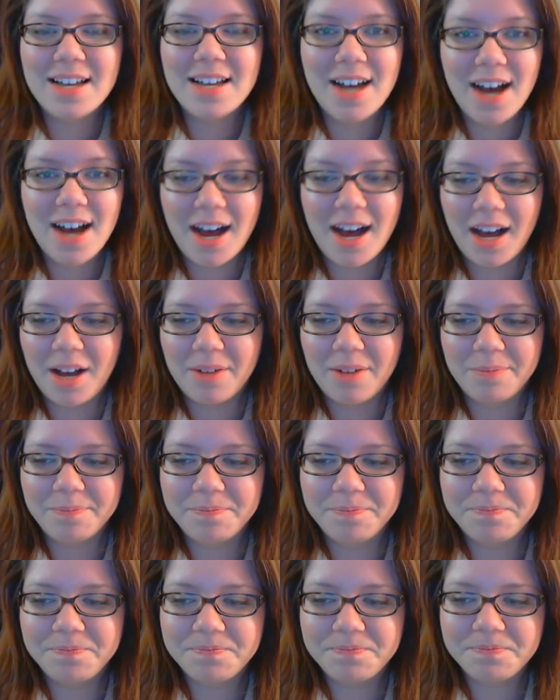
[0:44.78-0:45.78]

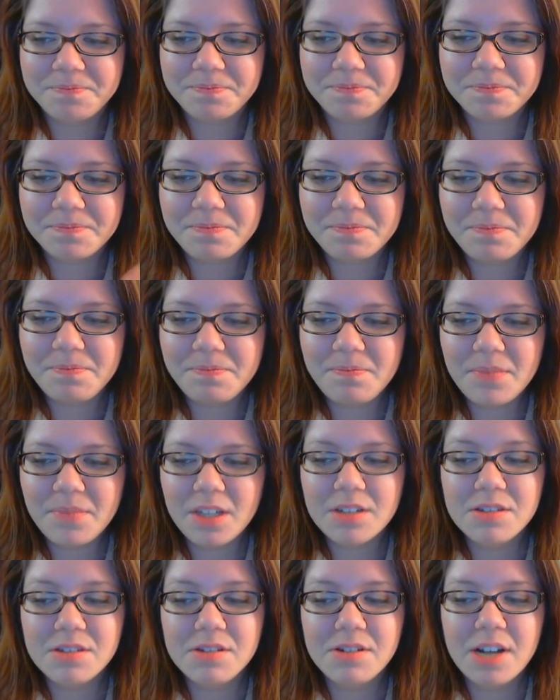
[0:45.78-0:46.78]

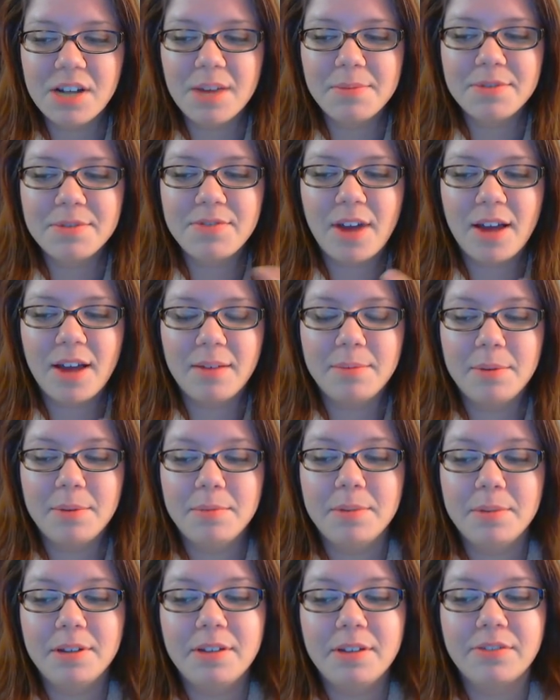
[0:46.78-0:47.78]
So Tamara's
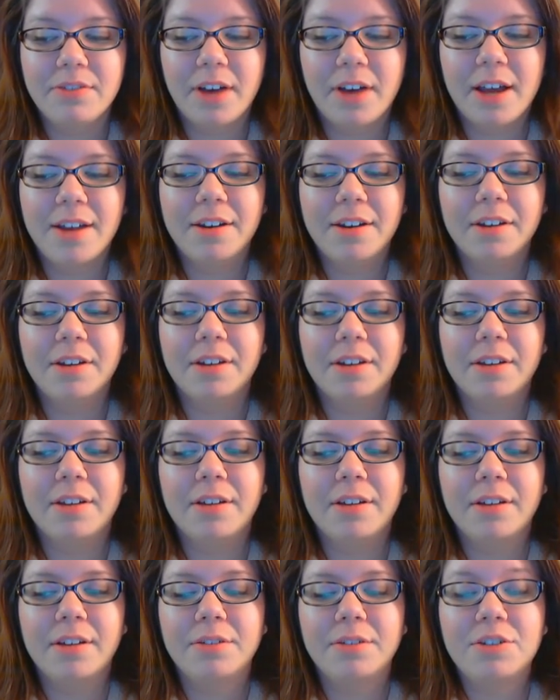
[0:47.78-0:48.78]
probably trying
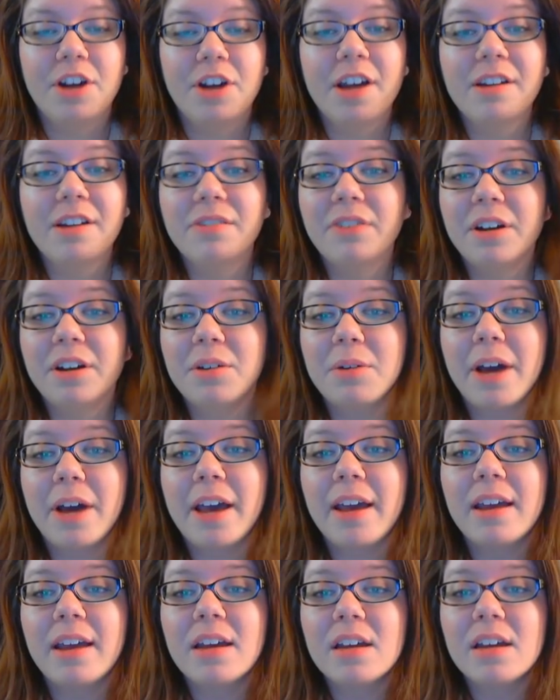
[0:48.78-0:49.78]
to find a
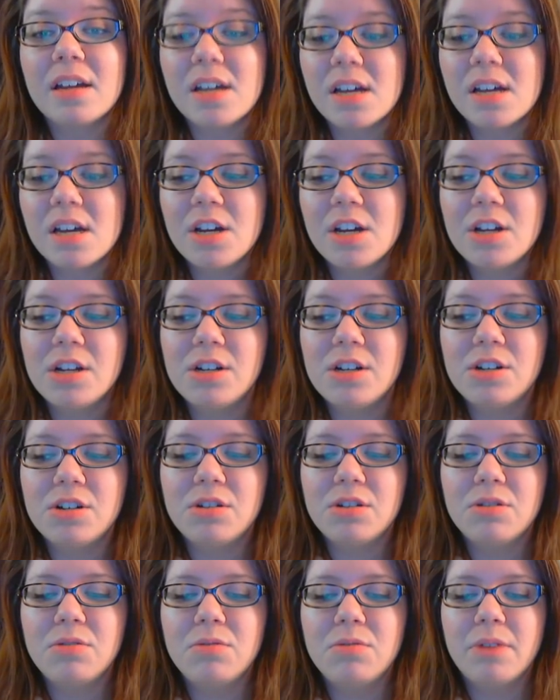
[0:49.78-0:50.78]
way
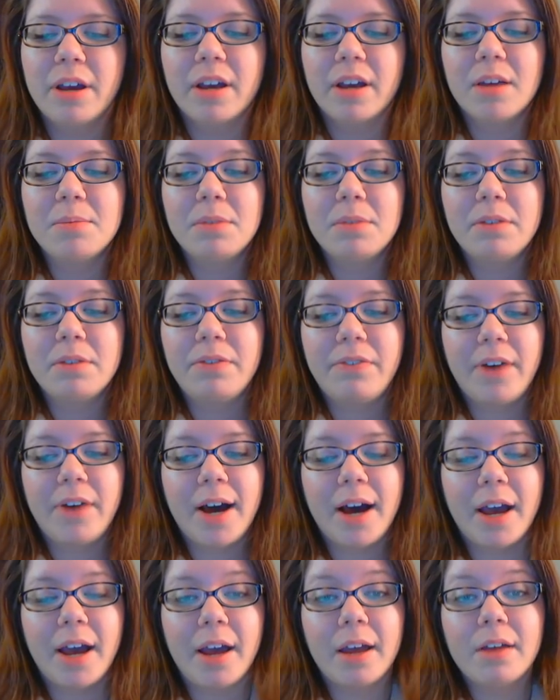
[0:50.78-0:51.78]
to wake up the
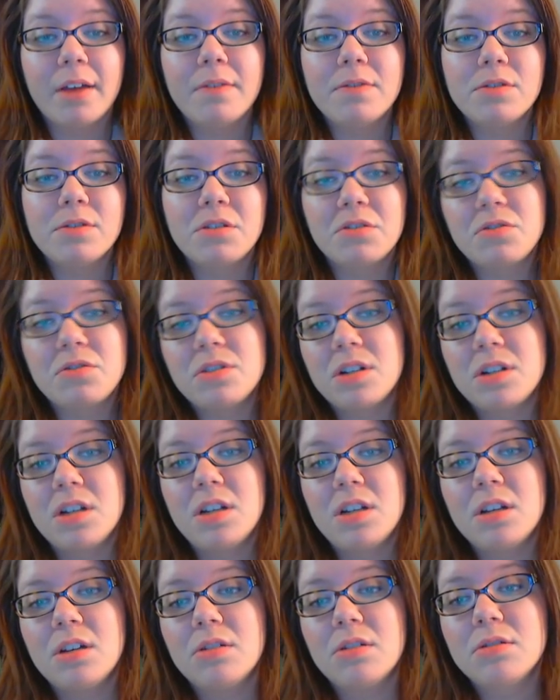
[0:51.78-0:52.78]
five, so
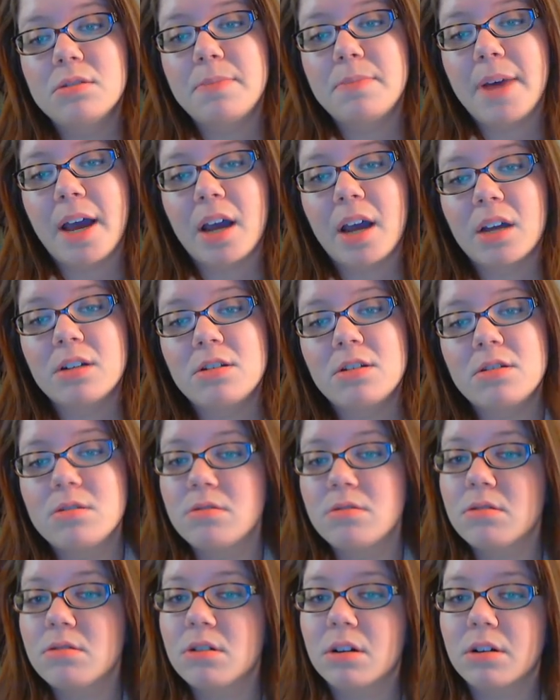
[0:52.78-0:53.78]
she goes back
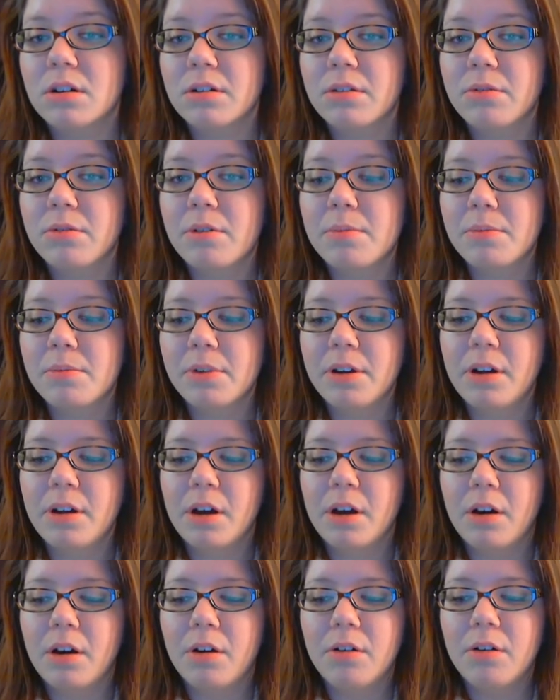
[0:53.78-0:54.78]
to Earth
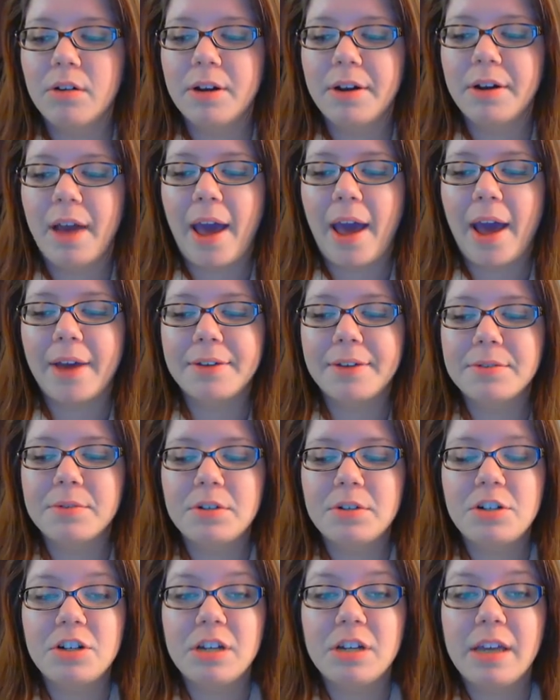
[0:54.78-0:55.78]
1.0 and hacks
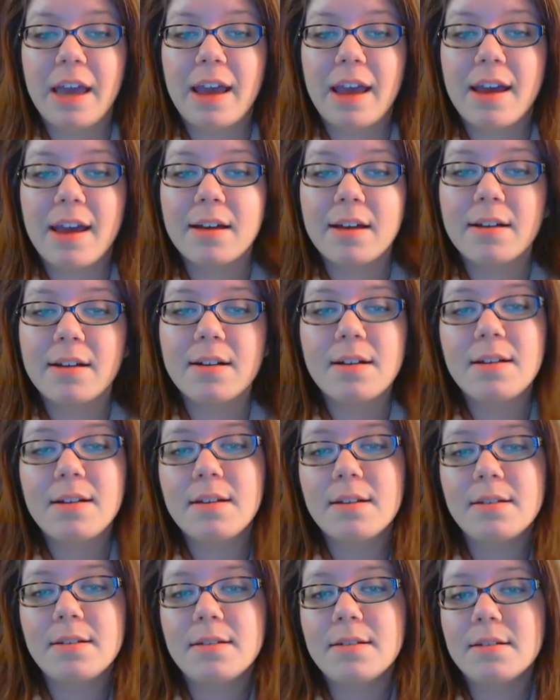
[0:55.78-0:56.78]
what she can,
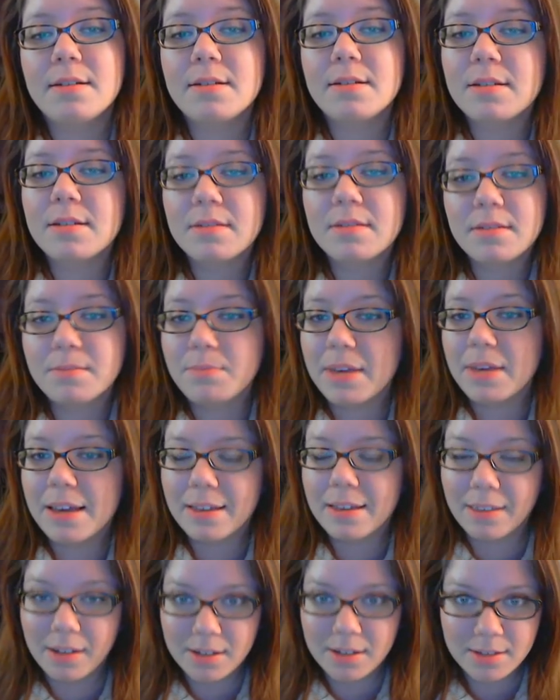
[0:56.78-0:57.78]
and
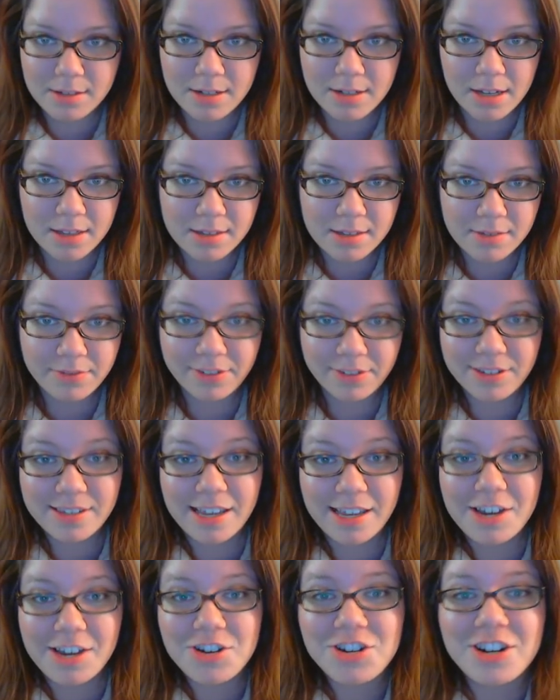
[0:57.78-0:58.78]
being that it's a dead
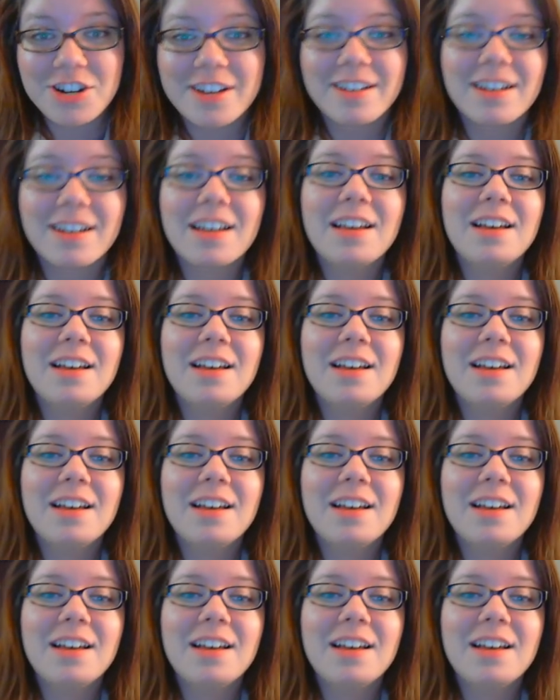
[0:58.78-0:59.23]
civilization,